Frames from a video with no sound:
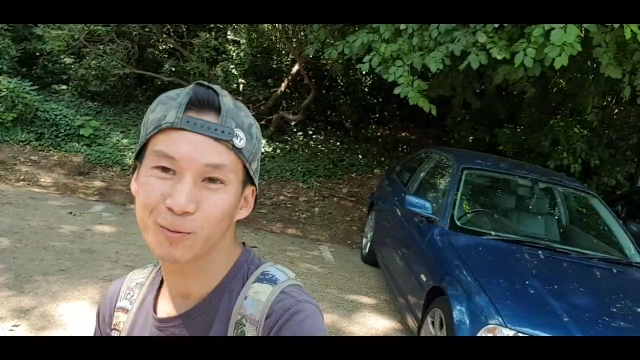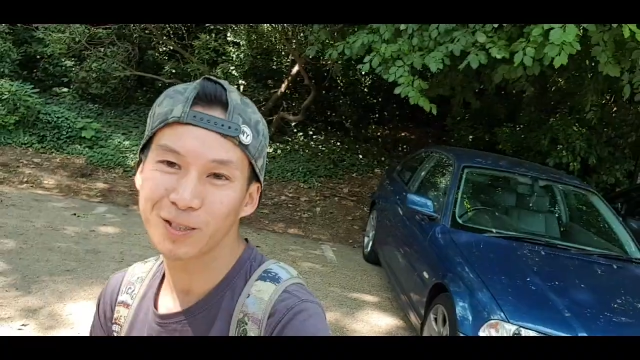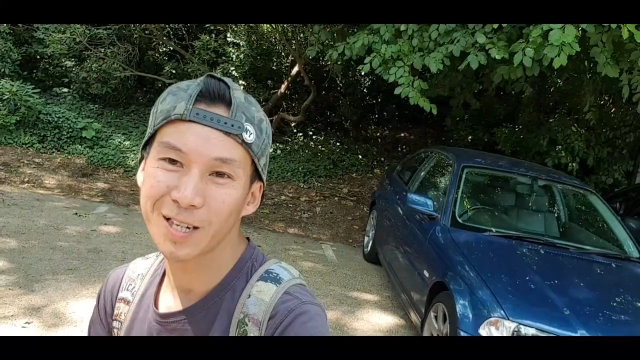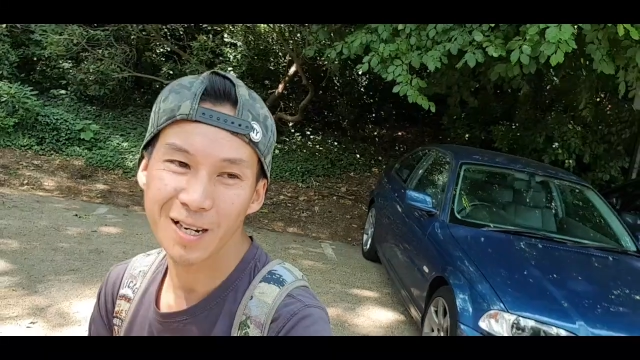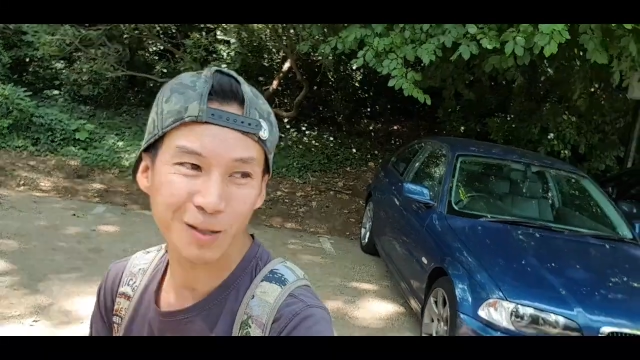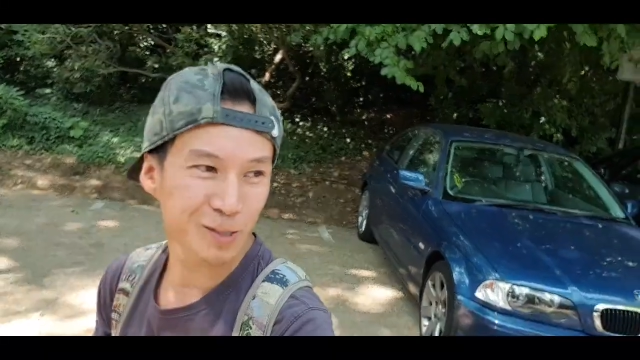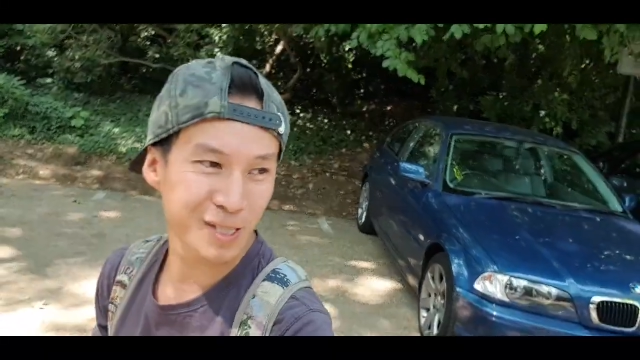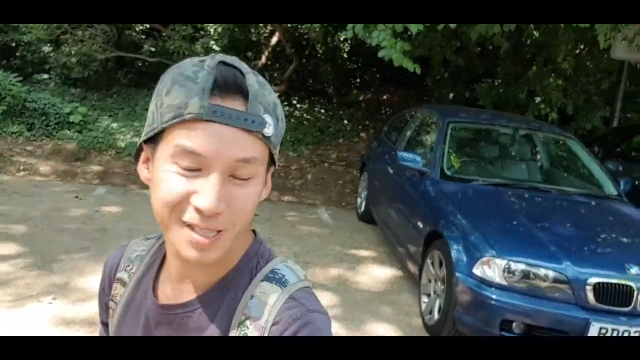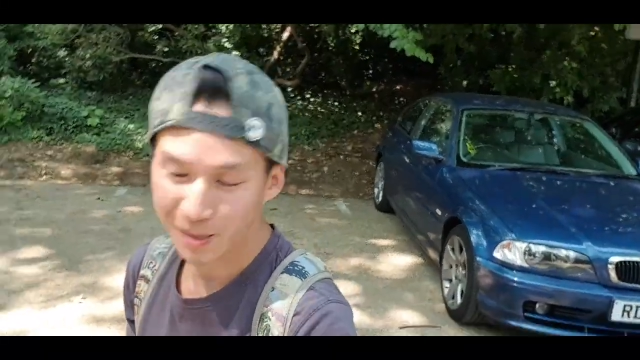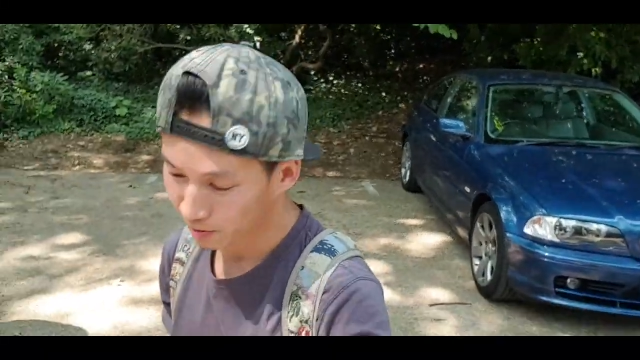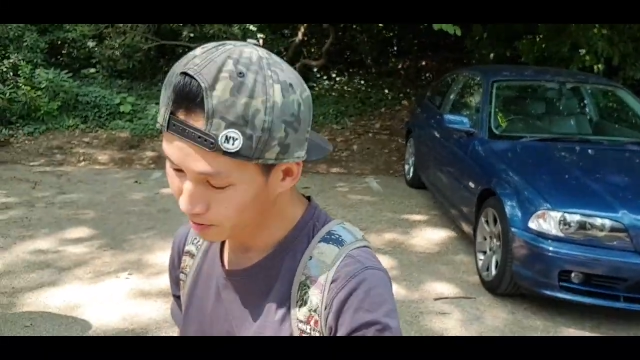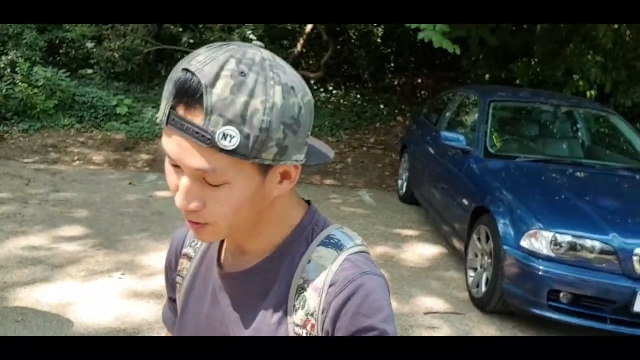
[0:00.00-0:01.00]
Wood
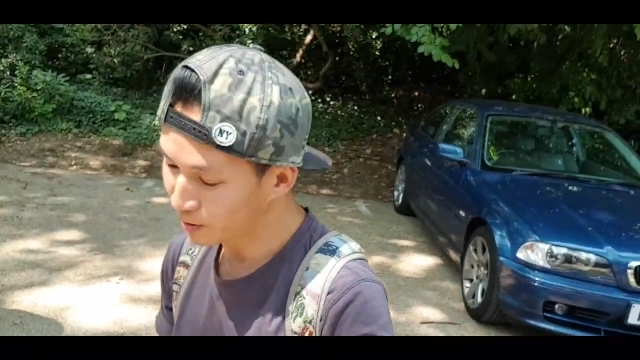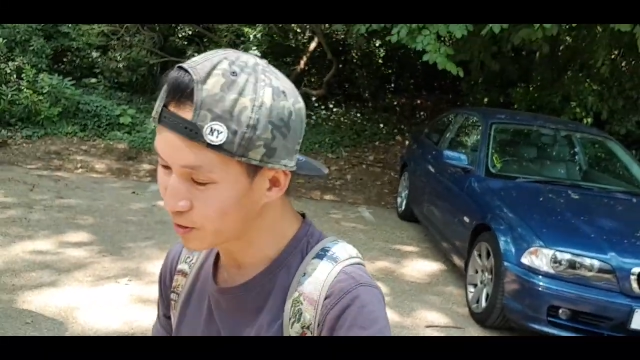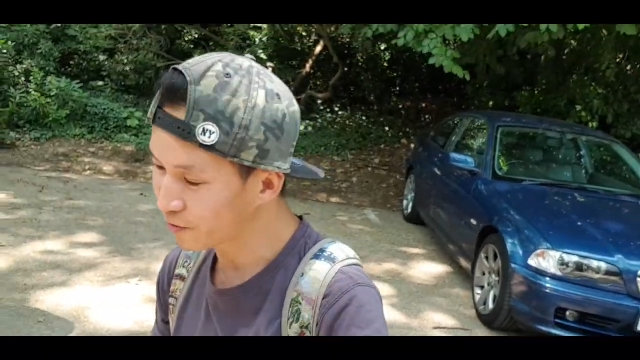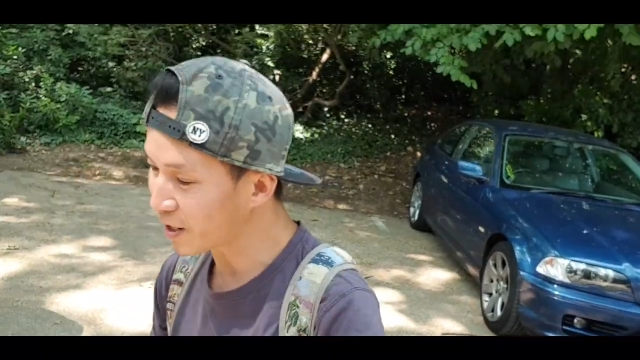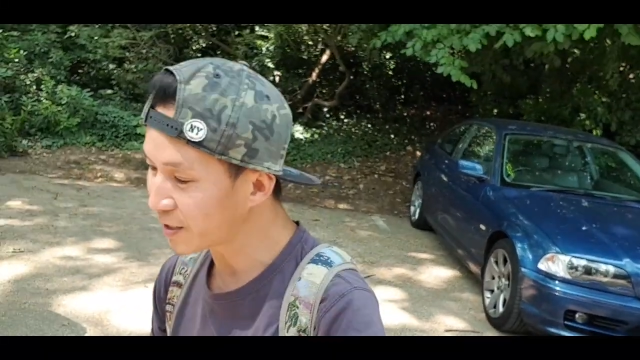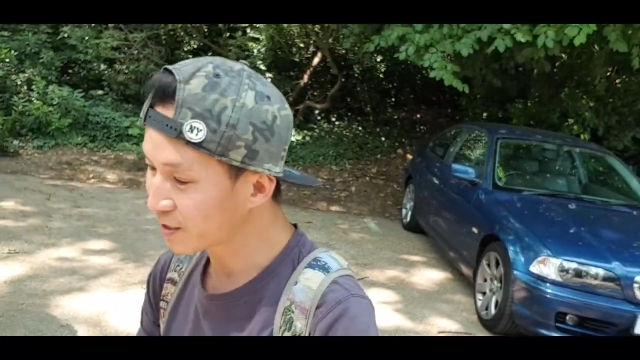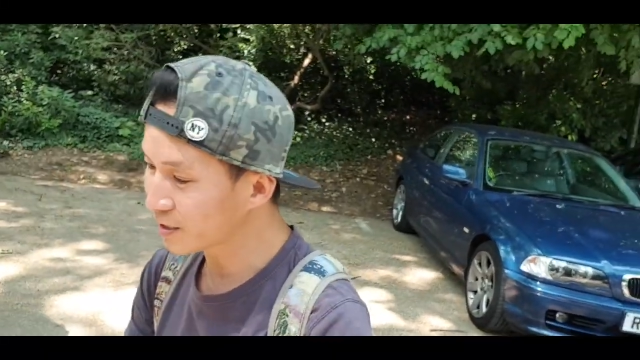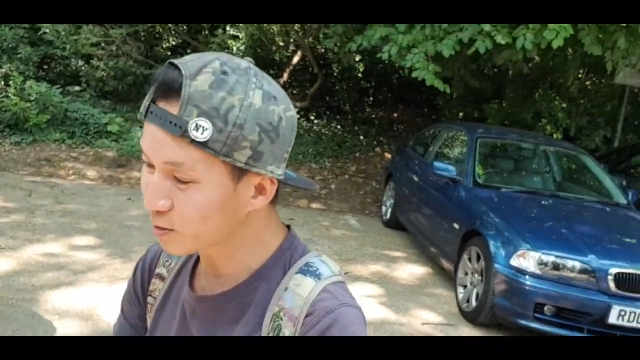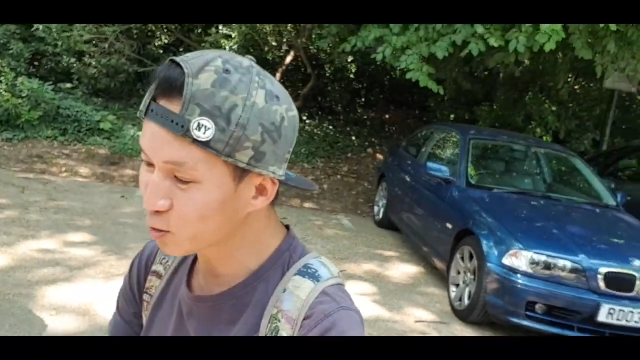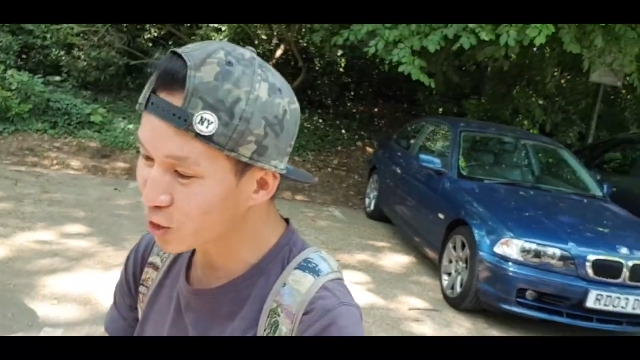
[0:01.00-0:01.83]
House. We come to find little